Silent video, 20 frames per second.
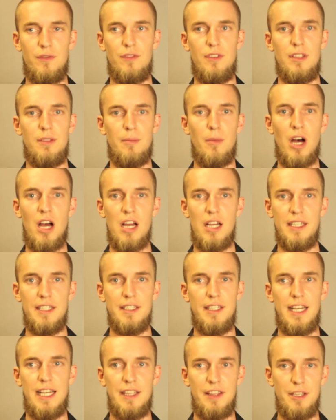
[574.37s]
the
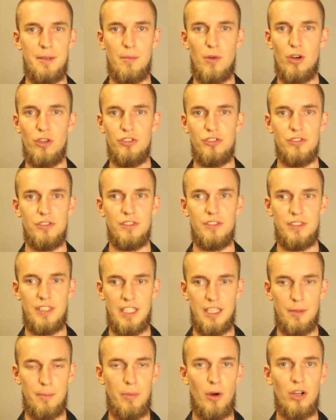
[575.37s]
mind and the emotions
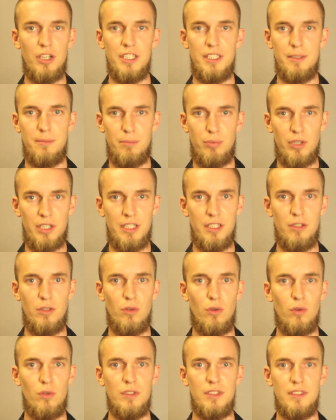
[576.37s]
and the body, bring it
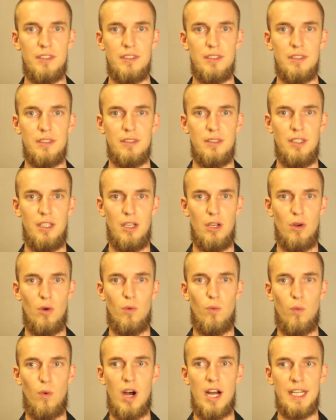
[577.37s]
all into
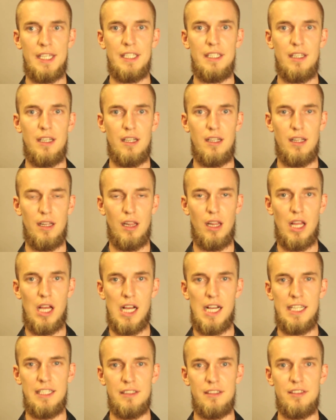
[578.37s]
one
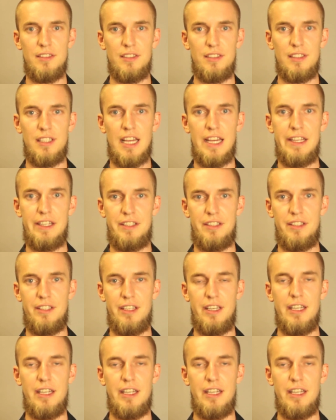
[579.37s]
aligned state.